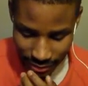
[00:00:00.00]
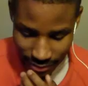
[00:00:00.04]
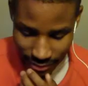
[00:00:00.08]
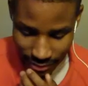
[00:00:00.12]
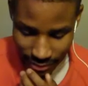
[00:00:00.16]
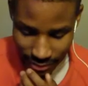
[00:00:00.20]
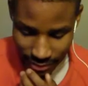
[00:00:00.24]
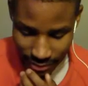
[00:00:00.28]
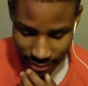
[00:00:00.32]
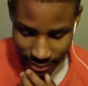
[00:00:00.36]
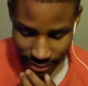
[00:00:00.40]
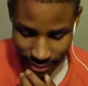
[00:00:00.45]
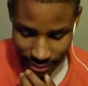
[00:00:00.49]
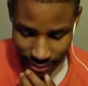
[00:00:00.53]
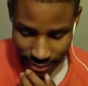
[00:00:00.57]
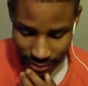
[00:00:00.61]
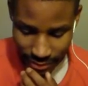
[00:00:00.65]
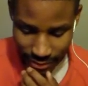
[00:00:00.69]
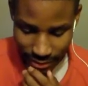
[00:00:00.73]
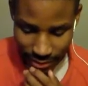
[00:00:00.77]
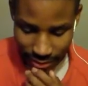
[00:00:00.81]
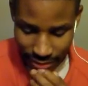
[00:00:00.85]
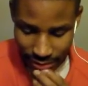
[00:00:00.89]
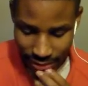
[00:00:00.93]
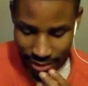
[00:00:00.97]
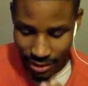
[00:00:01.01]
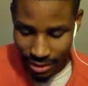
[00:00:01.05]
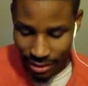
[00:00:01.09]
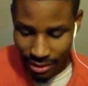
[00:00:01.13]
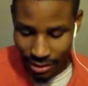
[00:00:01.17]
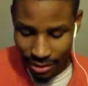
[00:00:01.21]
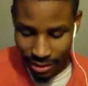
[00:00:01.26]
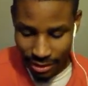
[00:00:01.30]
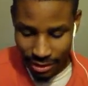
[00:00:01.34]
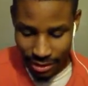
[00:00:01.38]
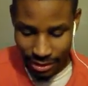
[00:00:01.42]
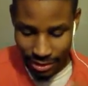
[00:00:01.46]
Got? Okay.
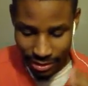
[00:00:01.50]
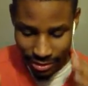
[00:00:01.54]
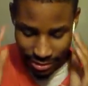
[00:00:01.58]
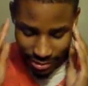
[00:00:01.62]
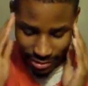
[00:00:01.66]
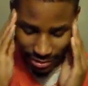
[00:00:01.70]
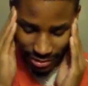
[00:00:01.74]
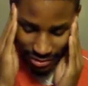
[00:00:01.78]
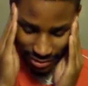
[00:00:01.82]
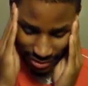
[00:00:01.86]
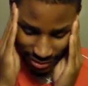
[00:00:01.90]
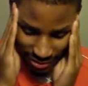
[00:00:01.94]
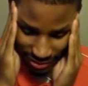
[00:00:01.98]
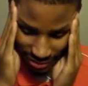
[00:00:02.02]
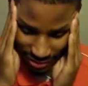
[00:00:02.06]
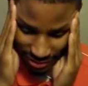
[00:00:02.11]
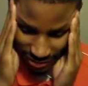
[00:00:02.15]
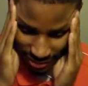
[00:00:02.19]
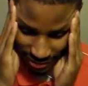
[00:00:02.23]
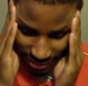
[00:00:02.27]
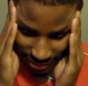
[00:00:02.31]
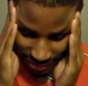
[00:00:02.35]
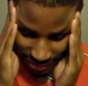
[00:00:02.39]
Right, so